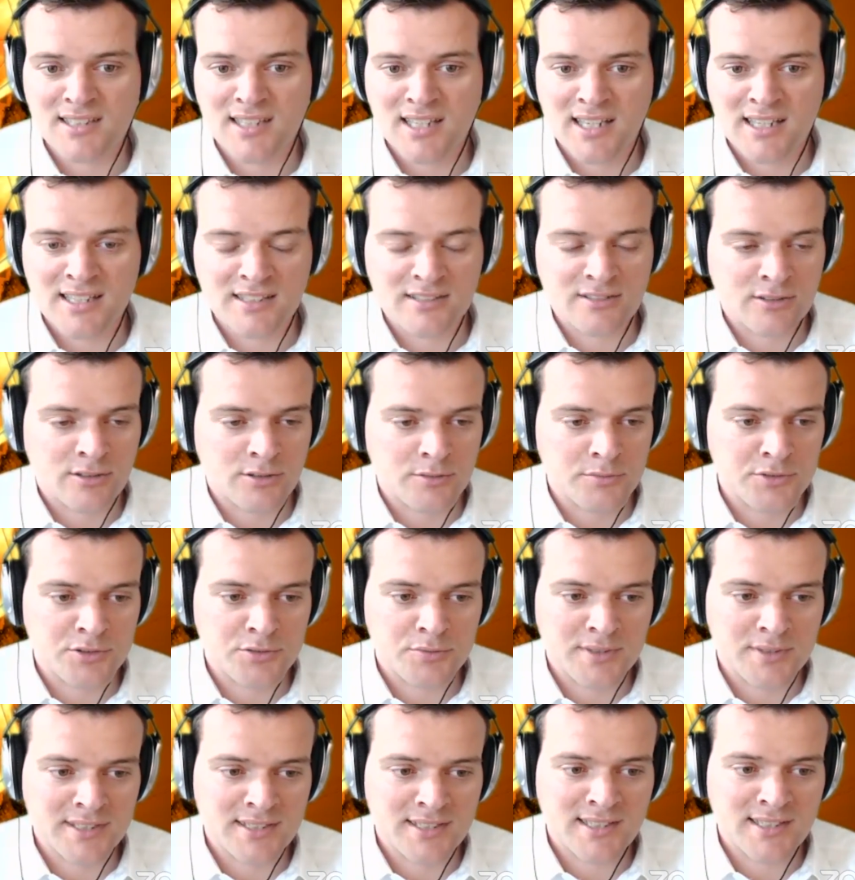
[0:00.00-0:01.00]
and it comes
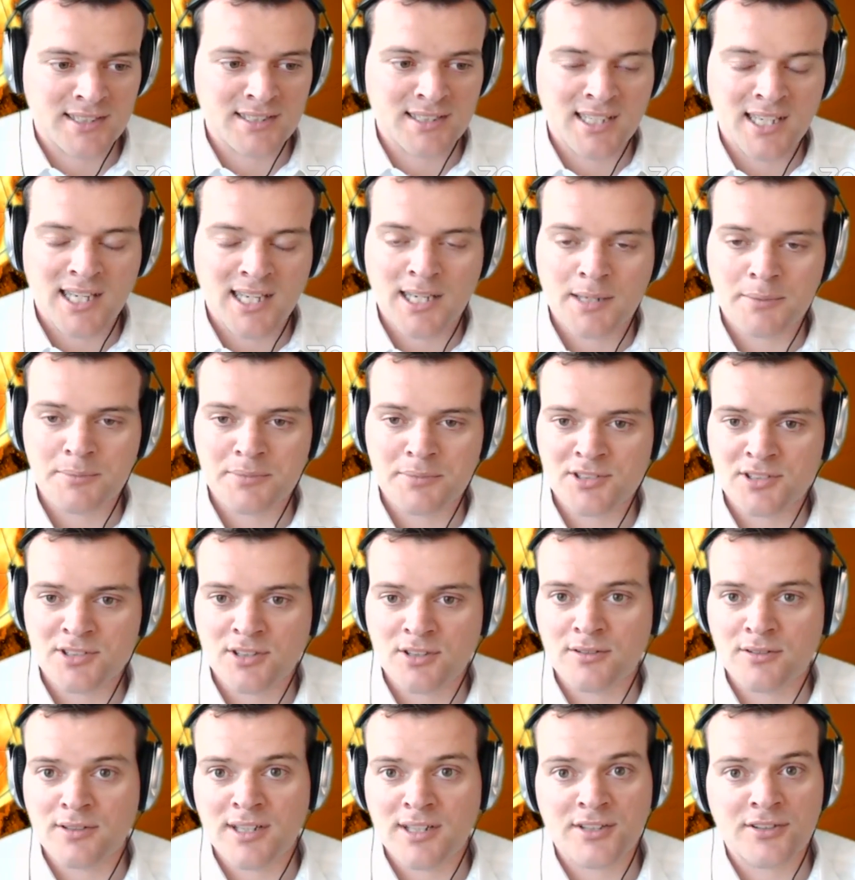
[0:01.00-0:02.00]
with GitLab,
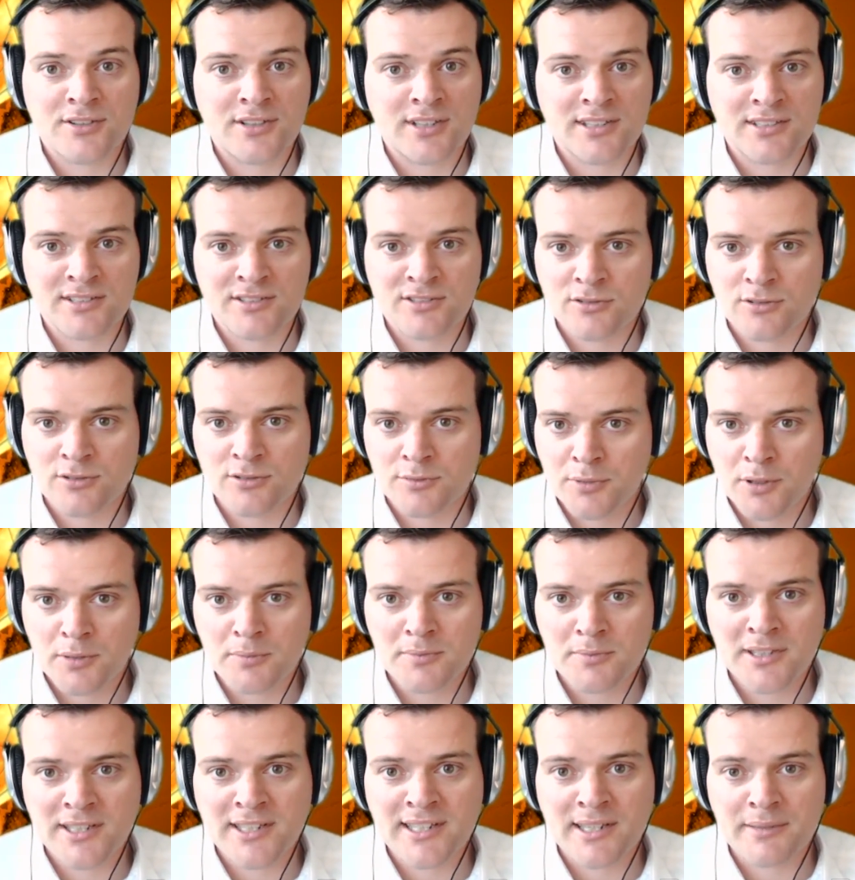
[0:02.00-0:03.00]
so and you can store
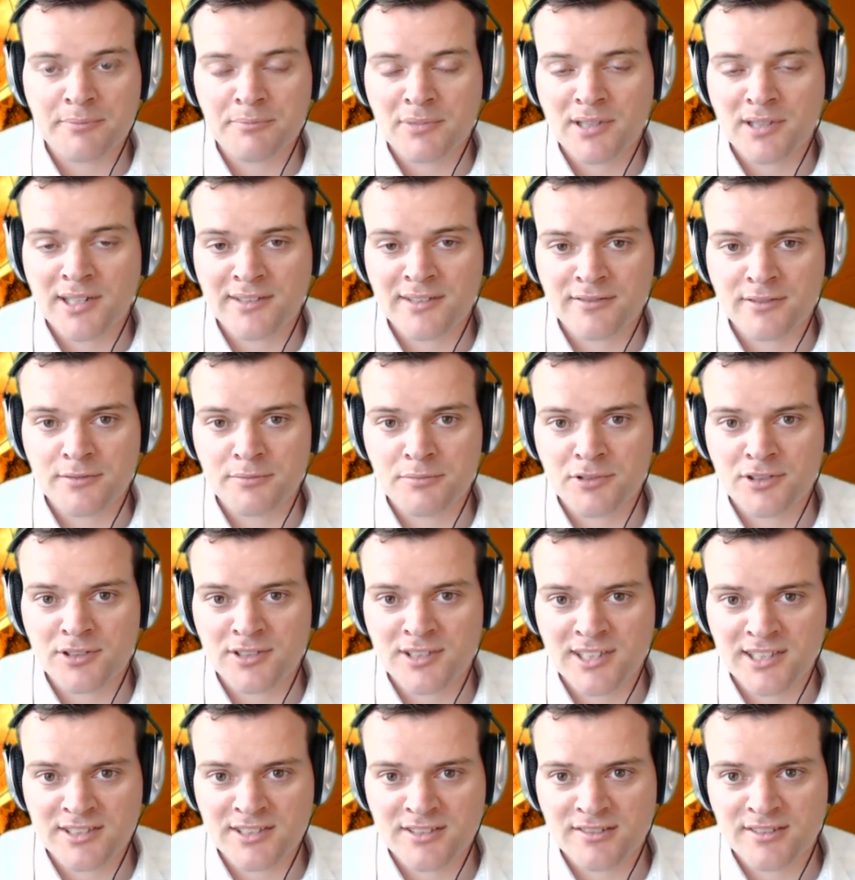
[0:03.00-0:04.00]
public and private
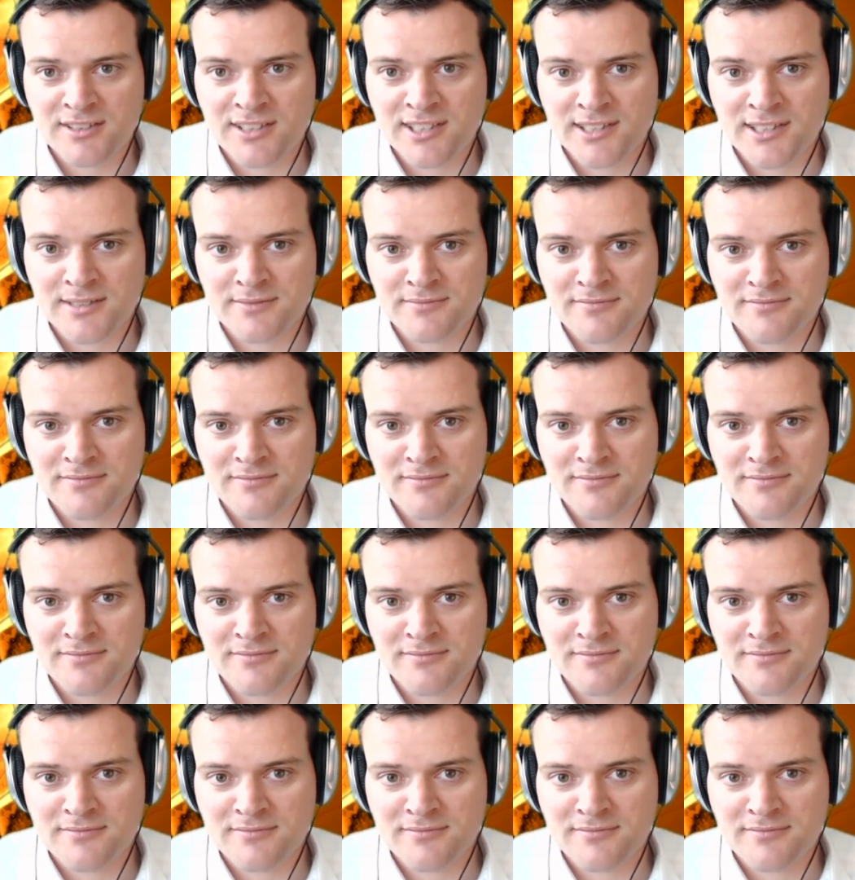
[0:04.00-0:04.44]
projects on there.